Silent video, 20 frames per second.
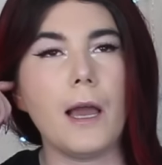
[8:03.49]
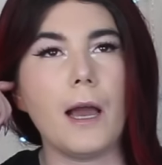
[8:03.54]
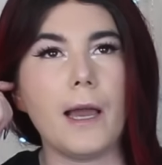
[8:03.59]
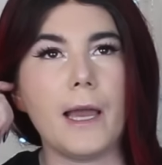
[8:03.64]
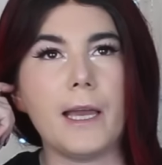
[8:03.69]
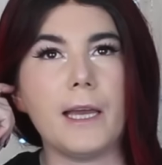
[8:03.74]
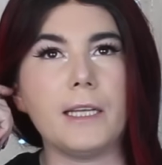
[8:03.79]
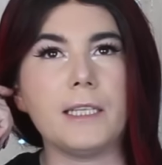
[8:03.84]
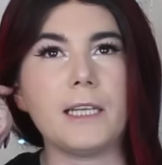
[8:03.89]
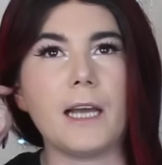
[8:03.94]

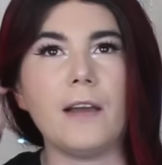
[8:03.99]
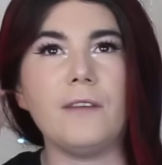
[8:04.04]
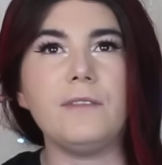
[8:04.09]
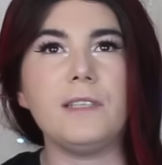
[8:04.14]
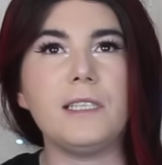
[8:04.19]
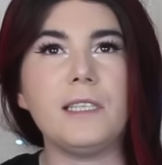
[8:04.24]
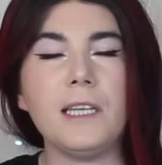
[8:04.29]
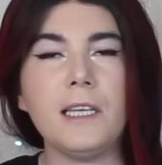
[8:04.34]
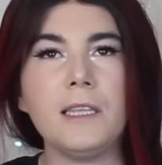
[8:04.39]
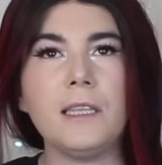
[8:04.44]
And I've
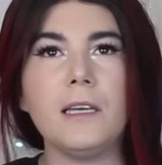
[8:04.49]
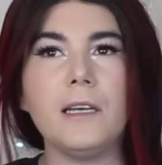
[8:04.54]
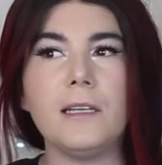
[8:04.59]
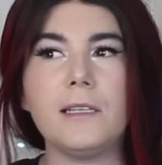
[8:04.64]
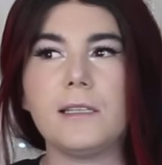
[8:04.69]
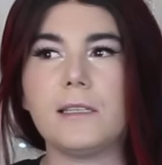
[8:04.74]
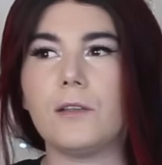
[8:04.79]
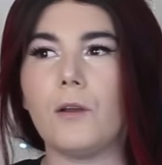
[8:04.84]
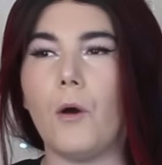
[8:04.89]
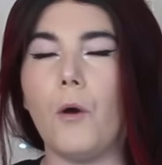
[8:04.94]
seen
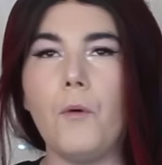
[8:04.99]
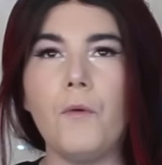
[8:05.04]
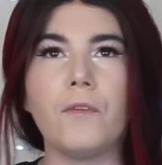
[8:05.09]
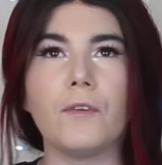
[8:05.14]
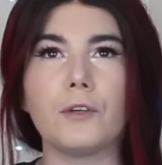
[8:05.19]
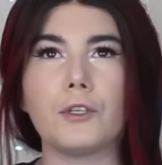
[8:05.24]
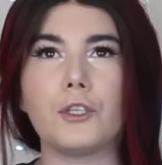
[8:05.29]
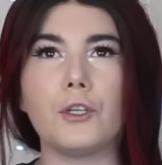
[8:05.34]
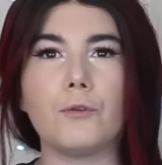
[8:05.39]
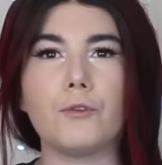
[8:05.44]
this
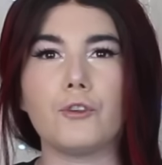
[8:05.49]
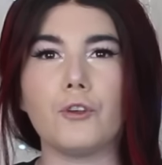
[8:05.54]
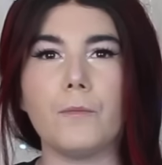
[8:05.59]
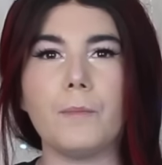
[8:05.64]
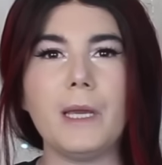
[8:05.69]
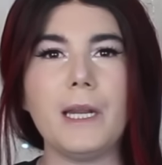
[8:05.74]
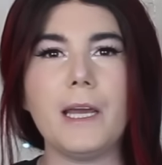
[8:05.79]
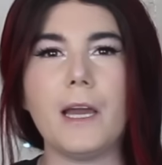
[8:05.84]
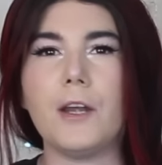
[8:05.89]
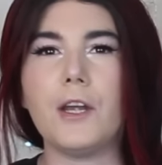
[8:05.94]
over social
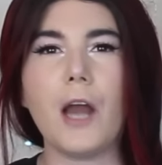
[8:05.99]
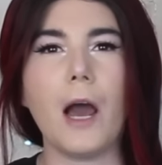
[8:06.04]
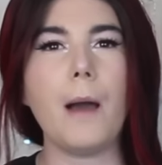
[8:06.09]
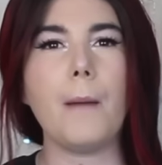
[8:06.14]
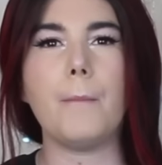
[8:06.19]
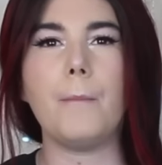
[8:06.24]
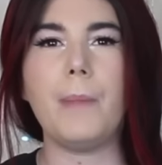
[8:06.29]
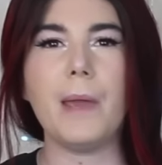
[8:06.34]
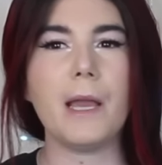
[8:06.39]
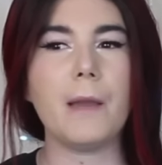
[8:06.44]
media,
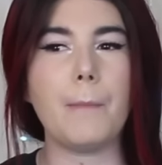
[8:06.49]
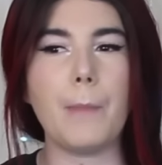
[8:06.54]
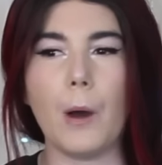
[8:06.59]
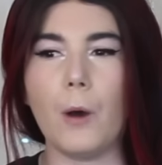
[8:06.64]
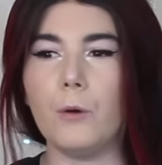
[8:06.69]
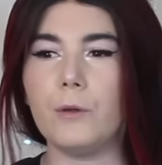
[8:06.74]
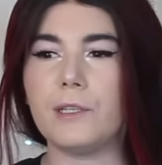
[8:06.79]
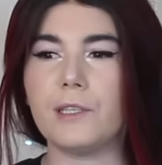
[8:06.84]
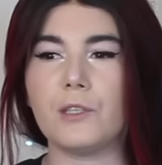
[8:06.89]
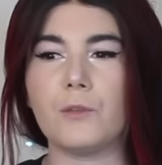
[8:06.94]
not big
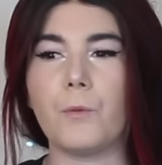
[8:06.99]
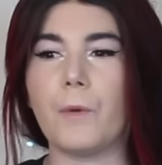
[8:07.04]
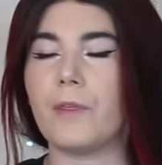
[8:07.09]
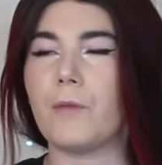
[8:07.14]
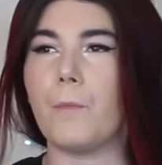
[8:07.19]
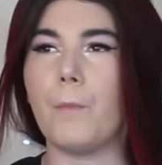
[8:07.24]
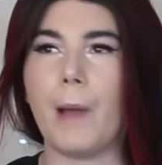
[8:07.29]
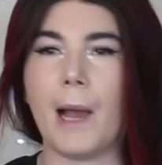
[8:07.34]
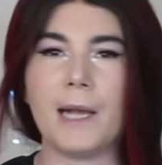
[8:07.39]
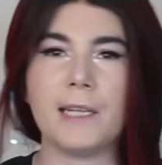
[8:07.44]
posts
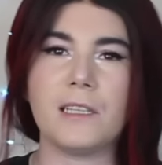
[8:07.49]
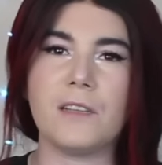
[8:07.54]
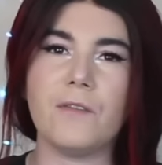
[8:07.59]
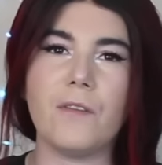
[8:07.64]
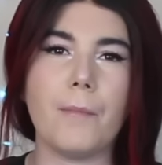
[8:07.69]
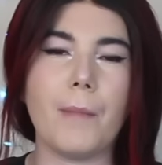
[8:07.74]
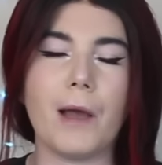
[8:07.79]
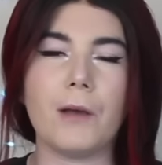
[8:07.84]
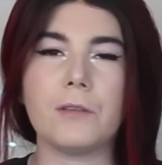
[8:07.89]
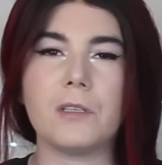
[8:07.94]
with massive
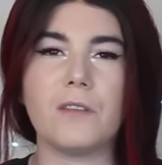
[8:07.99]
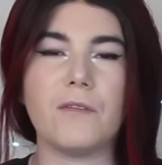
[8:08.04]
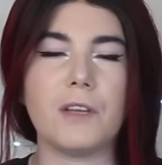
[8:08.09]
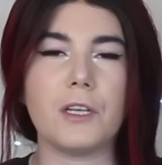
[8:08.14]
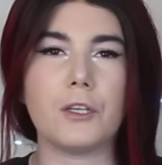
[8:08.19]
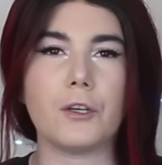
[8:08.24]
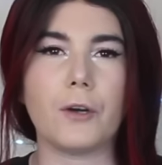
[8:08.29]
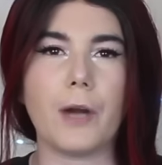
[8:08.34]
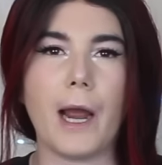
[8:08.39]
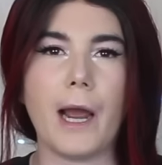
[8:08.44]
amounts of
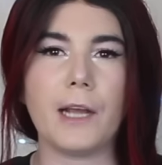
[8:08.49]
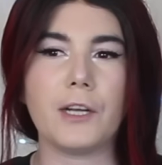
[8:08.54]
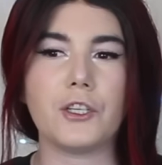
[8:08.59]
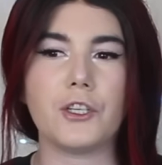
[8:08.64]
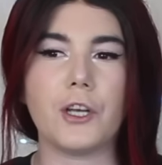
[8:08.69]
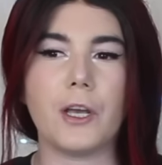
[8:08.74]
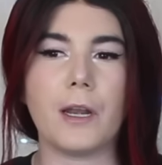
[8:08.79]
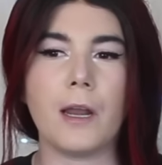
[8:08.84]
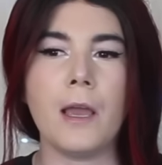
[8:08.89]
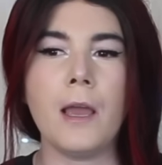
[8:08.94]

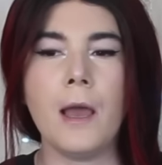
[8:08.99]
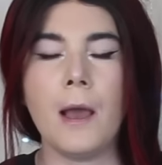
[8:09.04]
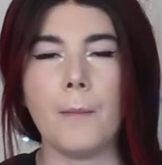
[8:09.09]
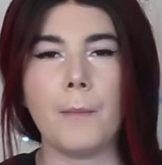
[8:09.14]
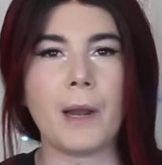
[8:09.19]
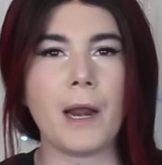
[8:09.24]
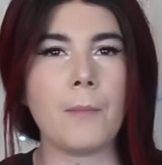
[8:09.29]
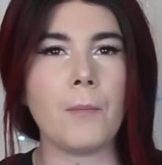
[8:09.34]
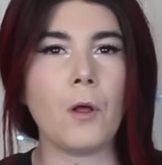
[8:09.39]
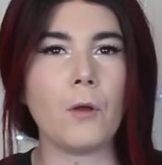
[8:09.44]
interaction,
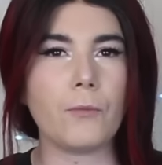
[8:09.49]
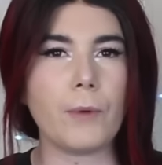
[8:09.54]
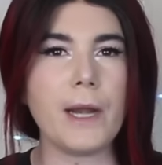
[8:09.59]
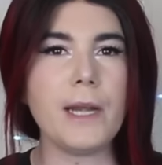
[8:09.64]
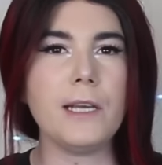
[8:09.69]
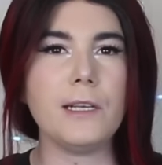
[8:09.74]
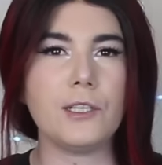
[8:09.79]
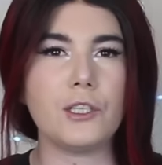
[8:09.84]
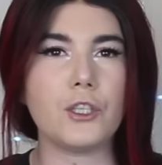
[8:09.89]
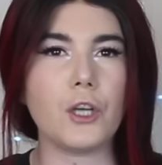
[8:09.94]
but I'm
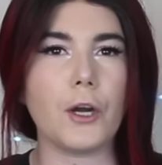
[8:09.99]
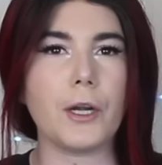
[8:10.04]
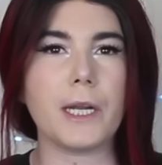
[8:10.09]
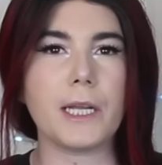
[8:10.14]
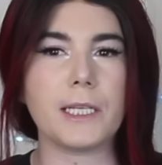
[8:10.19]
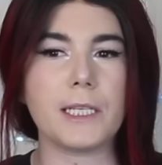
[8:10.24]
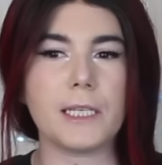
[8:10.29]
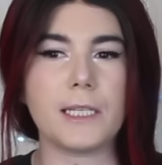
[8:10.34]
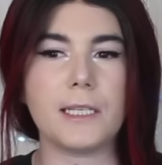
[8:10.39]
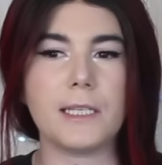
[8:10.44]
already
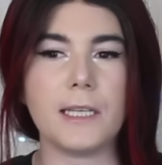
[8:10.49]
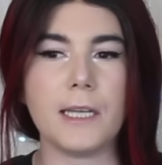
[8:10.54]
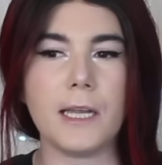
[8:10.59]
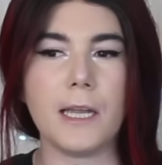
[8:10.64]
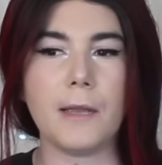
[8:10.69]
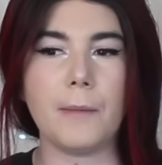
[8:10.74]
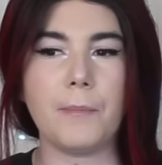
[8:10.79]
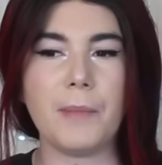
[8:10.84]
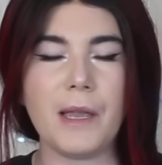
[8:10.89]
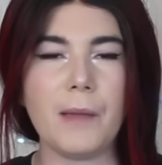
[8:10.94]
starting to
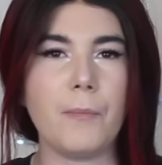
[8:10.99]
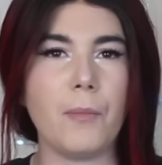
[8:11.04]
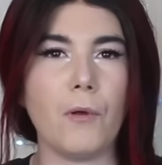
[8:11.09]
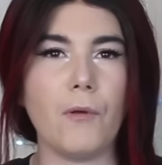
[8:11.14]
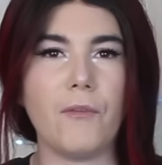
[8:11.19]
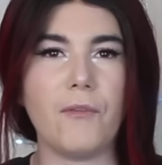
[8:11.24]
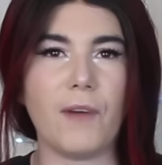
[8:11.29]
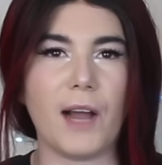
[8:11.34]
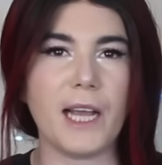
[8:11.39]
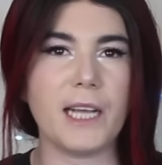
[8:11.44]
see
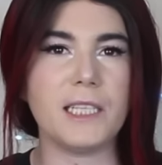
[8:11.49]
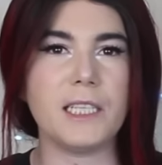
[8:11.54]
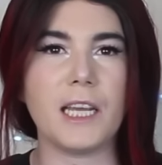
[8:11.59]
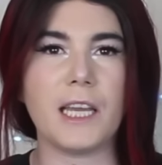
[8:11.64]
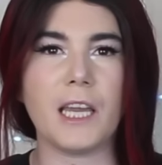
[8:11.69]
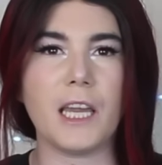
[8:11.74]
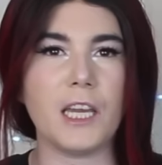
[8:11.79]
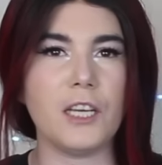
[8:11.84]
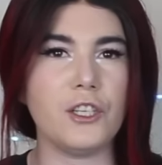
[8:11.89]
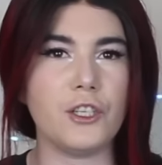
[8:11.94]
people
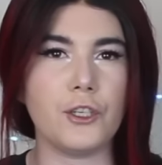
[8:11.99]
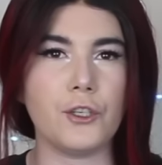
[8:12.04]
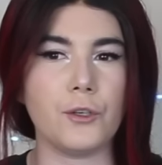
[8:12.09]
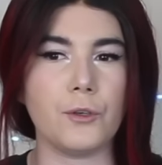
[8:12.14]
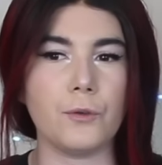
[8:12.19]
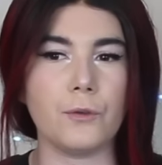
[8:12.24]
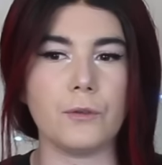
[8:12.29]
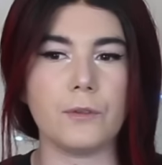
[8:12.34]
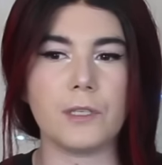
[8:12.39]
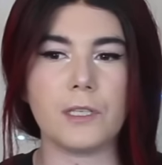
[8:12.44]
finding
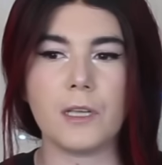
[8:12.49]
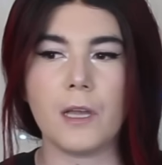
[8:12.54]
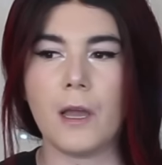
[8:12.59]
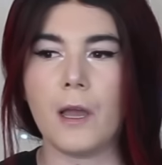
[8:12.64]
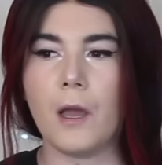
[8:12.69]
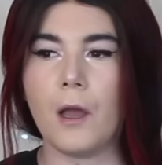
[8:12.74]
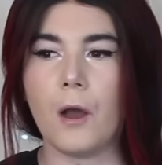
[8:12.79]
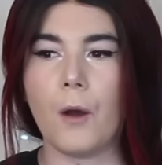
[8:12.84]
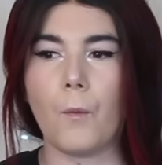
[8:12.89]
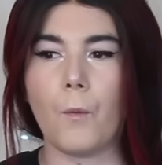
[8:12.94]
issues
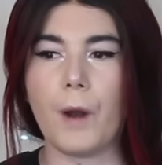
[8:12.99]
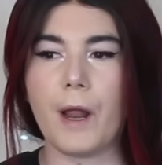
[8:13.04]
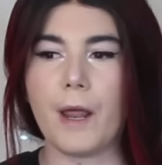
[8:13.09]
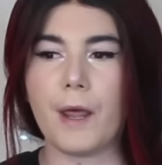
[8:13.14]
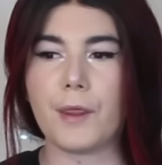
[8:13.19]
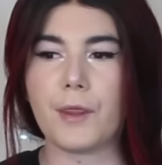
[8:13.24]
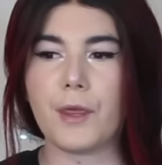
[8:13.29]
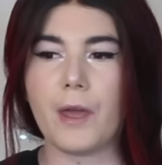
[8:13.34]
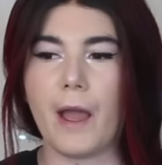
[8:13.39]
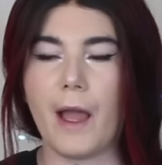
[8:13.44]

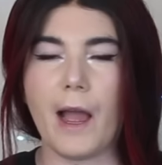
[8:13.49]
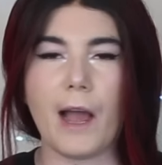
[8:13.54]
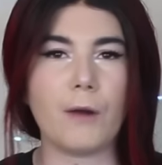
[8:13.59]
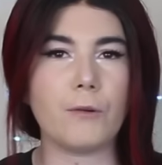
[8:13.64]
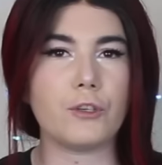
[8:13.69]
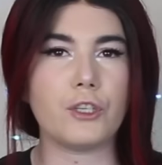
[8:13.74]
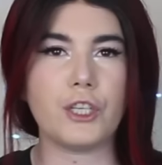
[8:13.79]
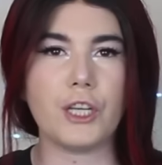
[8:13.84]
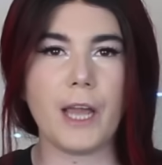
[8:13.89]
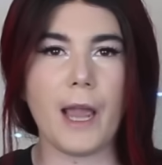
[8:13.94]
with
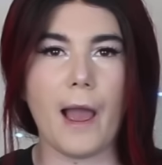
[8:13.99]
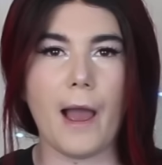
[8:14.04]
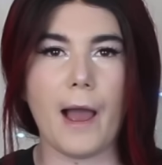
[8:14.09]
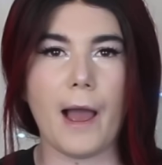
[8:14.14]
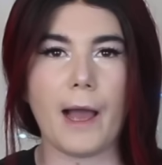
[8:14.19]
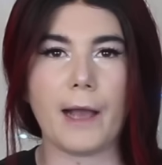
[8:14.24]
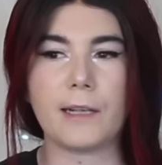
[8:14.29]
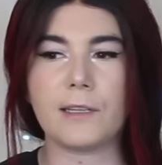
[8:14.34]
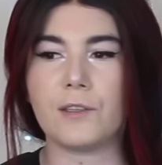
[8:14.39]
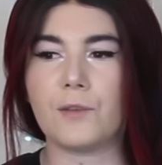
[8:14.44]
how she
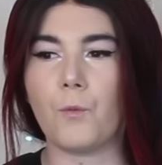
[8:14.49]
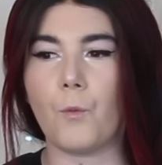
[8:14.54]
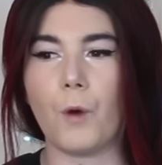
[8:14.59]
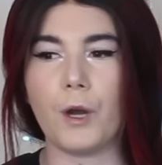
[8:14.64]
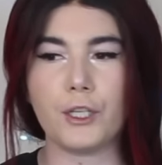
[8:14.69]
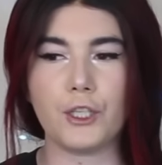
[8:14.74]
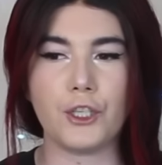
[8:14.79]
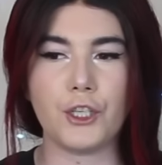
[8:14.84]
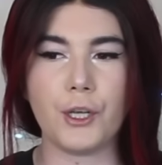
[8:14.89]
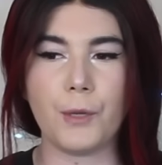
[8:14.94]
acts,
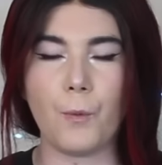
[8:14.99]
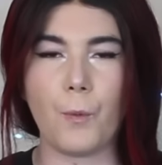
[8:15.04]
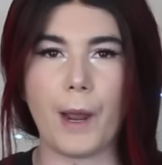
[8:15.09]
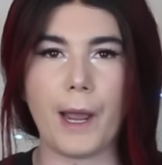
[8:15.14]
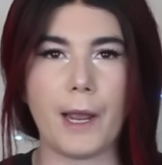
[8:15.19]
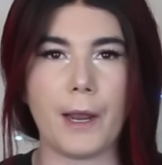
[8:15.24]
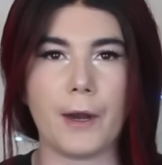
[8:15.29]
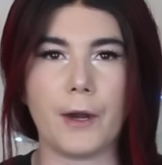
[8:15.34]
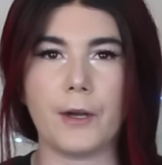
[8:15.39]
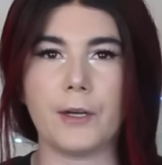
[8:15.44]
what she
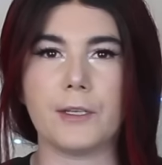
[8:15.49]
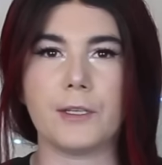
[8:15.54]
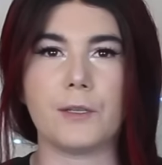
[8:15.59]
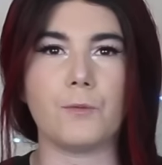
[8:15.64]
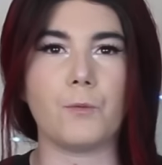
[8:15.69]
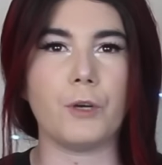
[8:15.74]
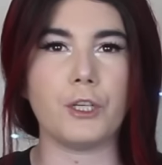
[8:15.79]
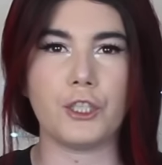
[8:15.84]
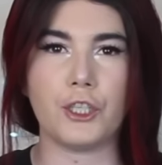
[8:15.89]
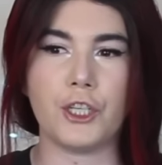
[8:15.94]

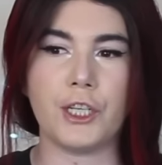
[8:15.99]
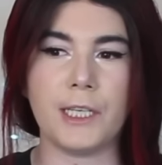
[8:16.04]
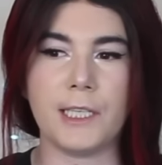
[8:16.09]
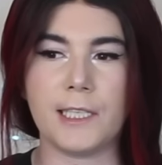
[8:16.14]
wears, what she